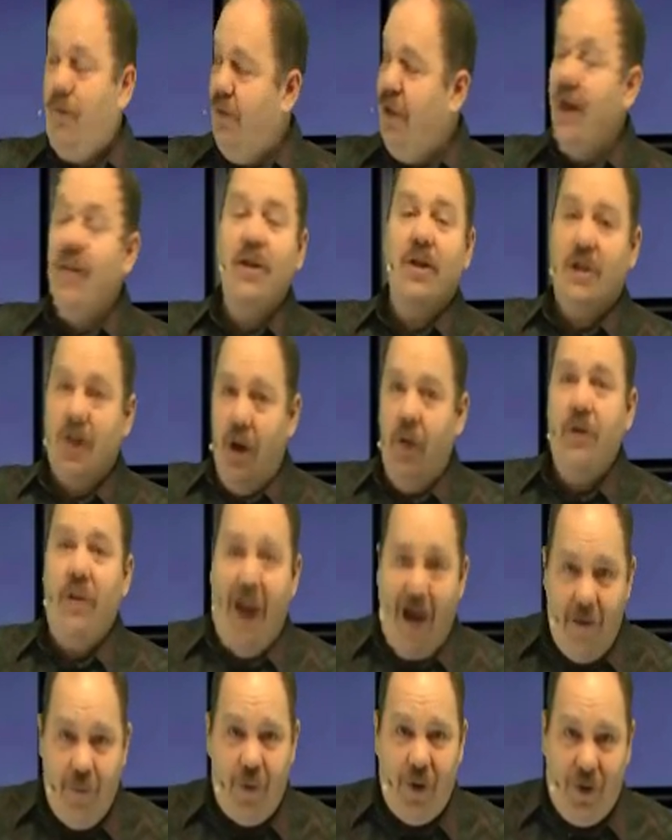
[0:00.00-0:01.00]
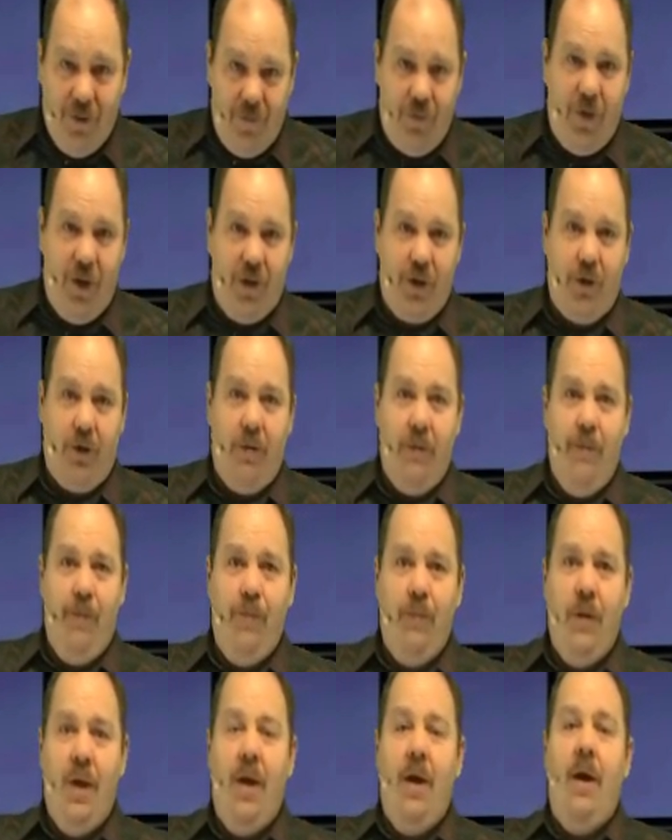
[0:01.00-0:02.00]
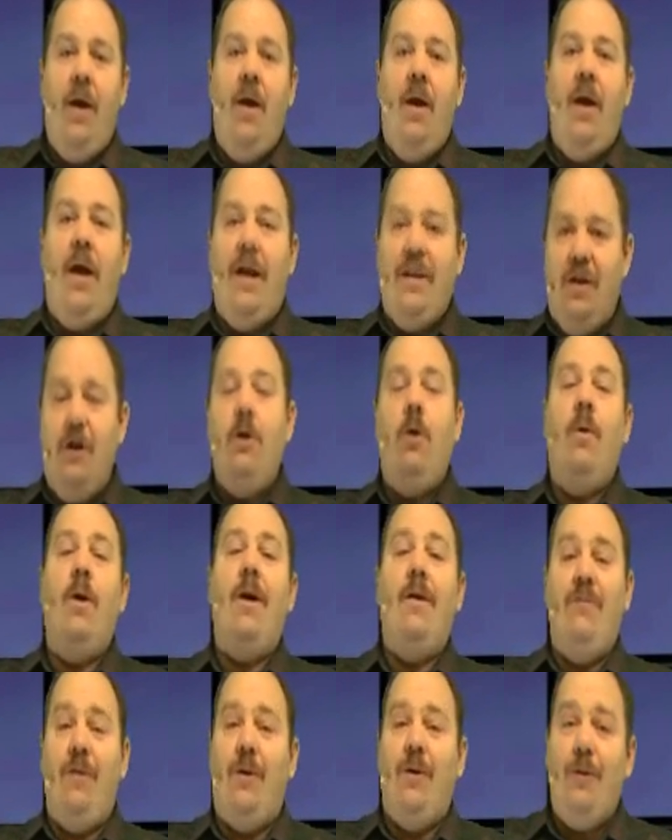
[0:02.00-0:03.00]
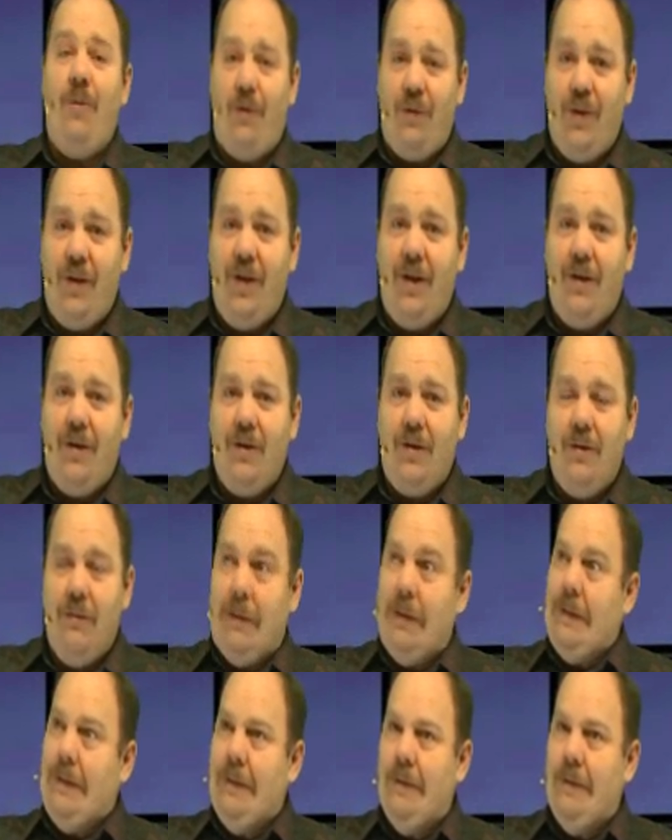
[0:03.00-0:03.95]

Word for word: than the South African feature. And you know what I've learned over the years?